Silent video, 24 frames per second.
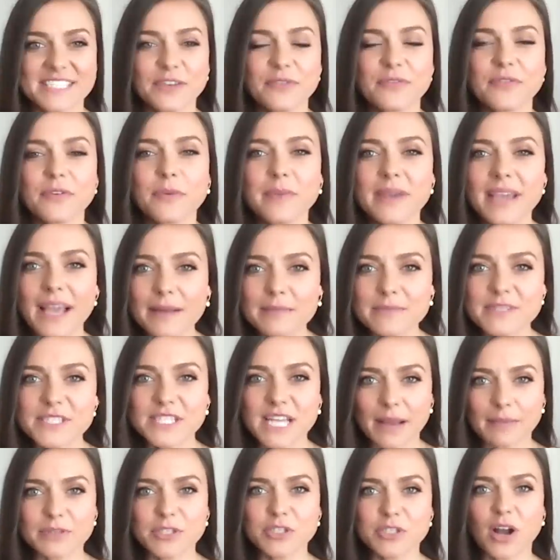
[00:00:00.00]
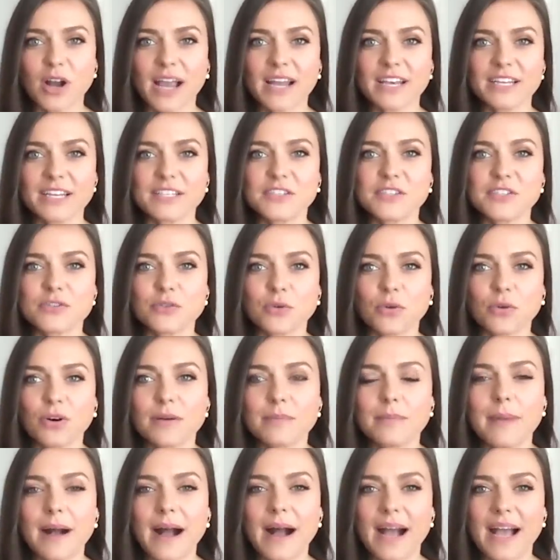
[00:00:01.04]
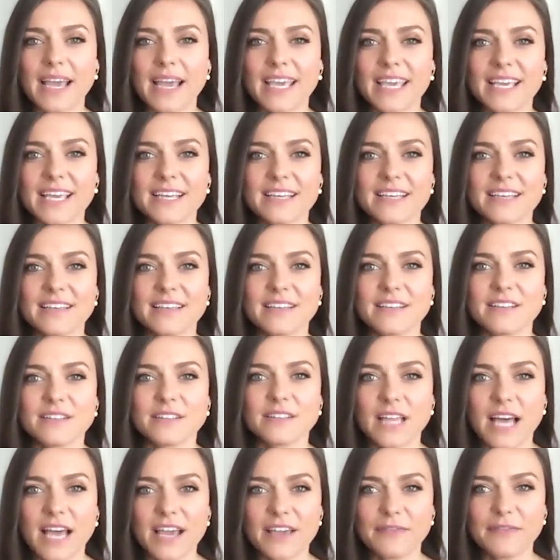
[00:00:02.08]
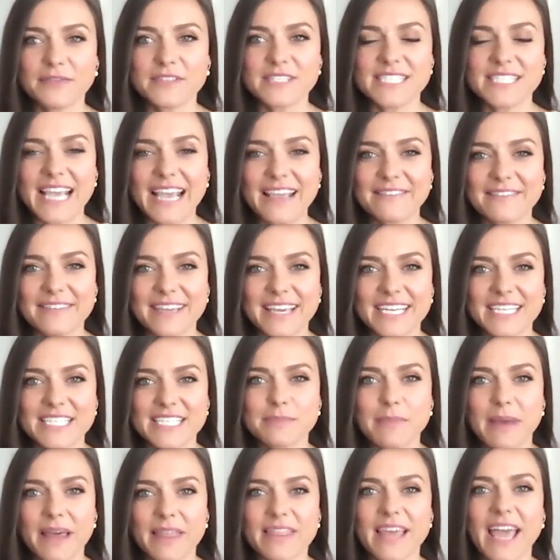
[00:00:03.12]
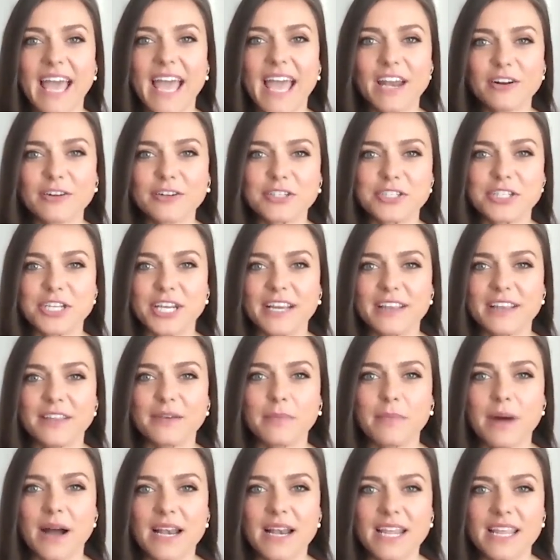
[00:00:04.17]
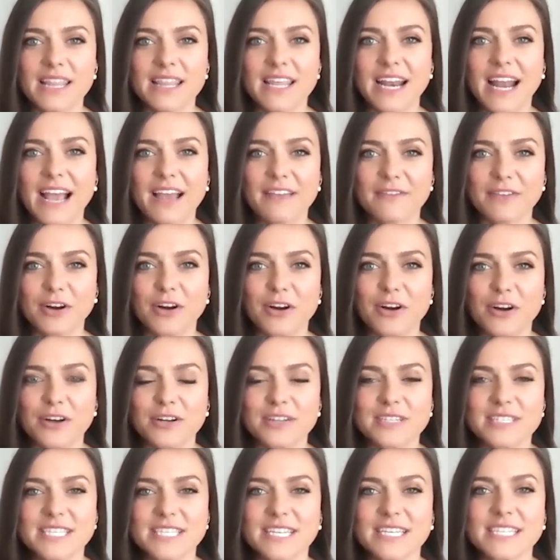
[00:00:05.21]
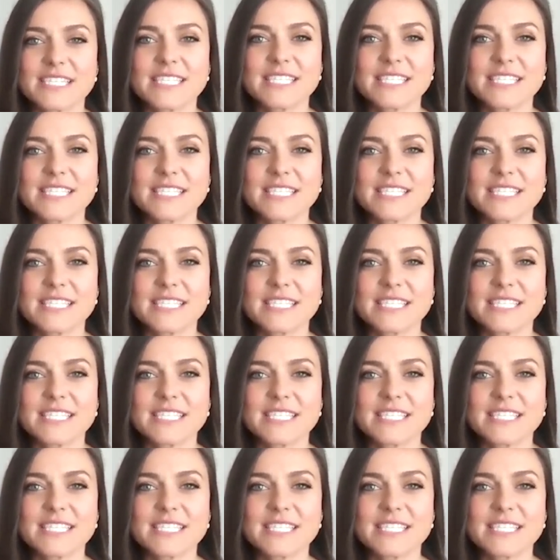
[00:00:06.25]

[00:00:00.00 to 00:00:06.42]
So for me, I'm trying to store my life savings, the energy, the money that I've earned in a